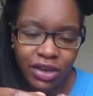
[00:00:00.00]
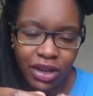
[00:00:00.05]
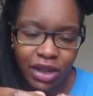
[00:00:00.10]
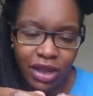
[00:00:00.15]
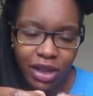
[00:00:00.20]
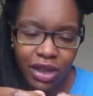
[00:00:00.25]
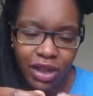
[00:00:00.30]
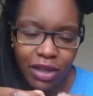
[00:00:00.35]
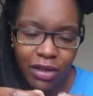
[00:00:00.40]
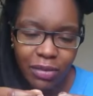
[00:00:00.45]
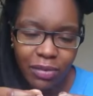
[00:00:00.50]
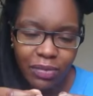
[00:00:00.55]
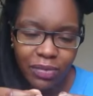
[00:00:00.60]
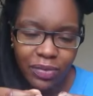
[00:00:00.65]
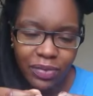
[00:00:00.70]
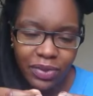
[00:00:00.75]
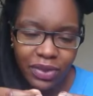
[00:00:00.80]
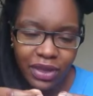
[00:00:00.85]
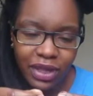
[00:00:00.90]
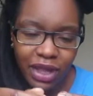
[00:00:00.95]
And
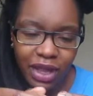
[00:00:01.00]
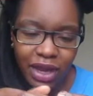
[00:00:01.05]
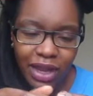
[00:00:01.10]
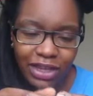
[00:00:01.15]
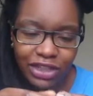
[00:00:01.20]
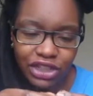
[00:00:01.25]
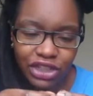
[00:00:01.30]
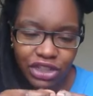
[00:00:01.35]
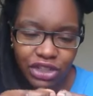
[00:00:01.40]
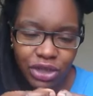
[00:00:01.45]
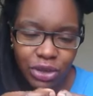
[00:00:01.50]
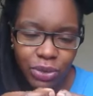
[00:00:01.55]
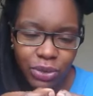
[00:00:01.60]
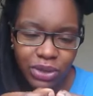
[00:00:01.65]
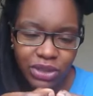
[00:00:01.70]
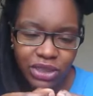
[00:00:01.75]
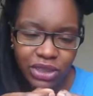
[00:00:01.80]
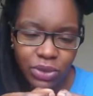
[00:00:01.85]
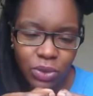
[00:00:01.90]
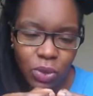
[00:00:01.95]
actually, you know
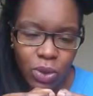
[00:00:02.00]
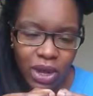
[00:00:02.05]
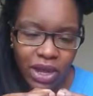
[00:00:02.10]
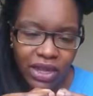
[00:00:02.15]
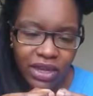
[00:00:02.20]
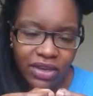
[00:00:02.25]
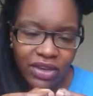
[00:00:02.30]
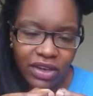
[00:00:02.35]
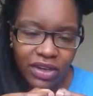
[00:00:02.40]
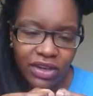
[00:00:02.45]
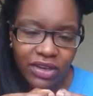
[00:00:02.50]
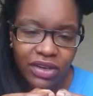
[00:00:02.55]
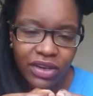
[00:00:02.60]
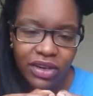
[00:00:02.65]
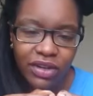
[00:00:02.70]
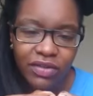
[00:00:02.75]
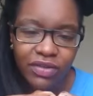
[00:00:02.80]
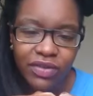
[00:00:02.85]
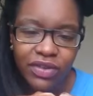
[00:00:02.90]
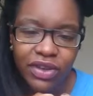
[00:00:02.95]
what, it's quite
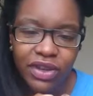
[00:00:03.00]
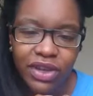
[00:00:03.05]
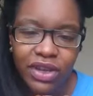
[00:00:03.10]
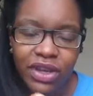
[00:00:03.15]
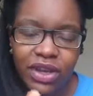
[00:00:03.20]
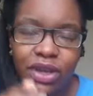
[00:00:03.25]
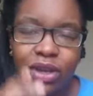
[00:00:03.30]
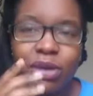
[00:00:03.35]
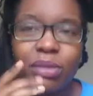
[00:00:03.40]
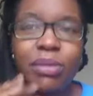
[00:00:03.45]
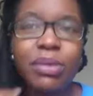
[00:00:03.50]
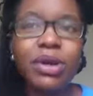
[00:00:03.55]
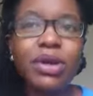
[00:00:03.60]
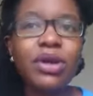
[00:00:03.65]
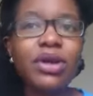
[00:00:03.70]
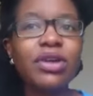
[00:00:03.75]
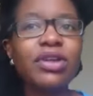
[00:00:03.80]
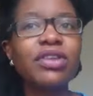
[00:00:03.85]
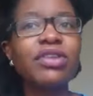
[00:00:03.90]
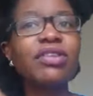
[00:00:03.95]
addictive
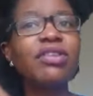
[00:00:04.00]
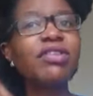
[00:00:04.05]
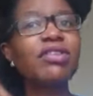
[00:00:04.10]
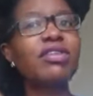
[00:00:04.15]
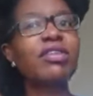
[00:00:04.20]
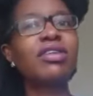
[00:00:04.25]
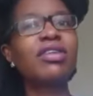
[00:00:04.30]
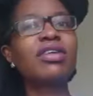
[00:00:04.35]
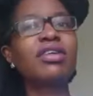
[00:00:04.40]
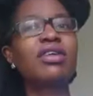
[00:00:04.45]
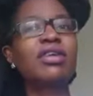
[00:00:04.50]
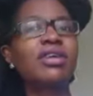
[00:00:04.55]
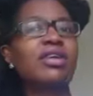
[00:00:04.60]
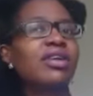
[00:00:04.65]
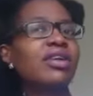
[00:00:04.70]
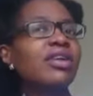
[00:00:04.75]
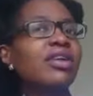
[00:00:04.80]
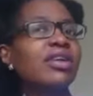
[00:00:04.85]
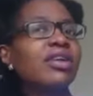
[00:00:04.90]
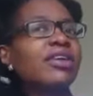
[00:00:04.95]
because
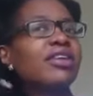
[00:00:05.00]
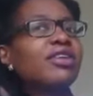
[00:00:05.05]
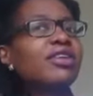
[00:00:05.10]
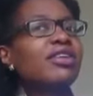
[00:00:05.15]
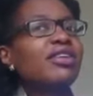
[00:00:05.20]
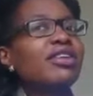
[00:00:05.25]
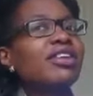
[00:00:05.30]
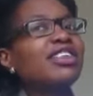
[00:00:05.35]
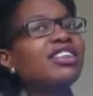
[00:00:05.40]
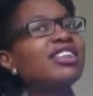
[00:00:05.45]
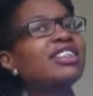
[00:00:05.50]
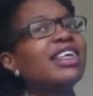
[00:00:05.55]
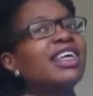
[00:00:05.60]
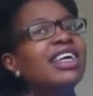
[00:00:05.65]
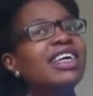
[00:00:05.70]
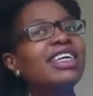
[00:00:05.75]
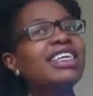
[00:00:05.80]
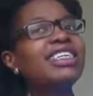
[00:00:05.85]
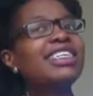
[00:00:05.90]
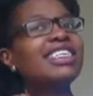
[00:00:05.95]
you can just
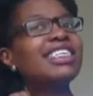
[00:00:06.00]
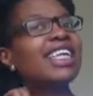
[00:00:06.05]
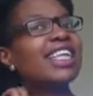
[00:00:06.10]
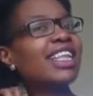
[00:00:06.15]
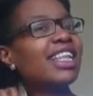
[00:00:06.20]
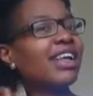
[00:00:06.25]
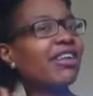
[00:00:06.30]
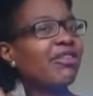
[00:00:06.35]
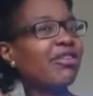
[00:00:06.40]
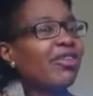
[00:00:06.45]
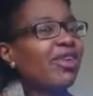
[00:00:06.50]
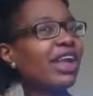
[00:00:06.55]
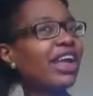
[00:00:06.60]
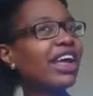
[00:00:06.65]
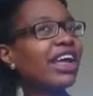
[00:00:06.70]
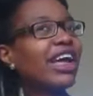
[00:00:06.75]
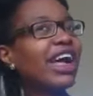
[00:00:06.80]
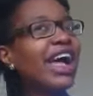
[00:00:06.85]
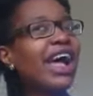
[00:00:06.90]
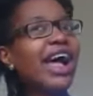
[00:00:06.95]
sit there for
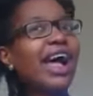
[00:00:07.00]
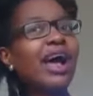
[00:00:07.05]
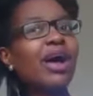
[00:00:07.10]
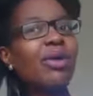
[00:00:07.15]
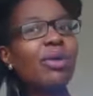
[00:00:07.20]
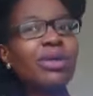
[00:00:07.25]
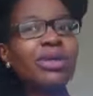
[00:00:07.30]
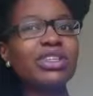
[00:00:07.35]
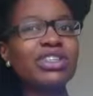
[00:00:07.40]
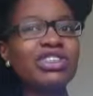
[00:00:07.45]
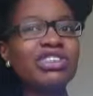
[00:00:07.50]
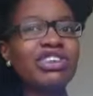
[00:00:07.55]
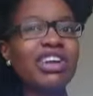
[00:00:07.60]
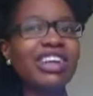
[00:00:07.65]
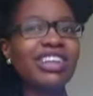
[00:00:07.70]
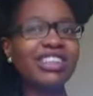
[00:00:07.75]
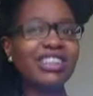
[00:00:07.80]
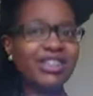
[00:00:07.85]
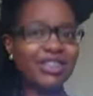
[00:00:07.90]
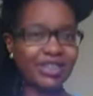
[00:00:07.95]
like hours
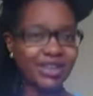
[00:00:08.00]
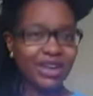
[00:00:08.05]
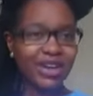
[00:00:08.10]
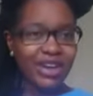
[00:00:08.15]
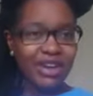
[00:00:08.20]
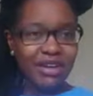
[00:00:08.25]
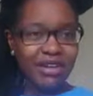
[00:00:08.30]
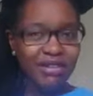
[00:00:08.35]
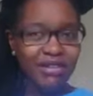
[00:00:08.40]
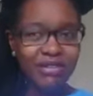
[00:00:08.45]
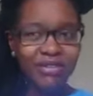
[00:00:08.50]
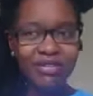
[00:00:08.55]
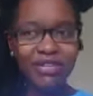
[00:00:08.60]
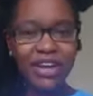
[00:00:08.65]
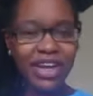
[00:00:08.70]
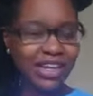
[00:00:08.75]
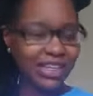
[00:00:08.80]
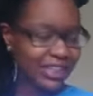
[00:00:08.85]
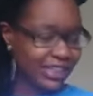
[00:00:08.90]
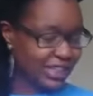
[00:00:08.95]
trying to
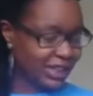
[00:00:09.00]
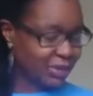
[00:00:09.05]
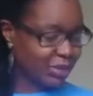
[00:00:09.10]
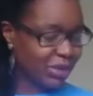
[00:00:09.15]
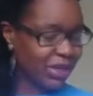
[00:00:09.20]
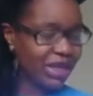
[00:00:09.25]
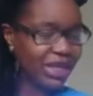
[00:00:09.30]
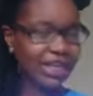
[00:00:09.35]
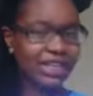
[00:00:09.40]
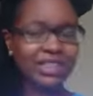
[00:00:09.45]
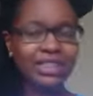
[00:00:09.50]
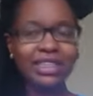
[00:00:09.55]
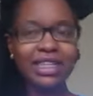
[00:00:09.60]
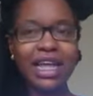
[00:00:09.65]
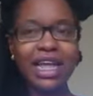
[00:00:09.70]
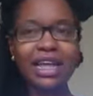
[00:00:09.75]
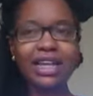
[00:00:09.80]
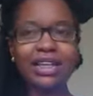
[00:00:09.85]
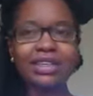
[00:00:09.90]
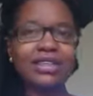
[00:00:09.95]
find split ends
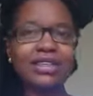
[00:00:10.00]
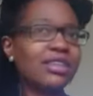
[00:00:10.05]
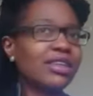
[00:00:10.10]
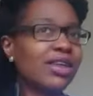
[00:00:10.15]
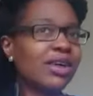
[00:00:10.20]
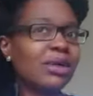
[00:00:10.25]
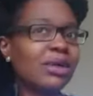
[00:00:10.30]
and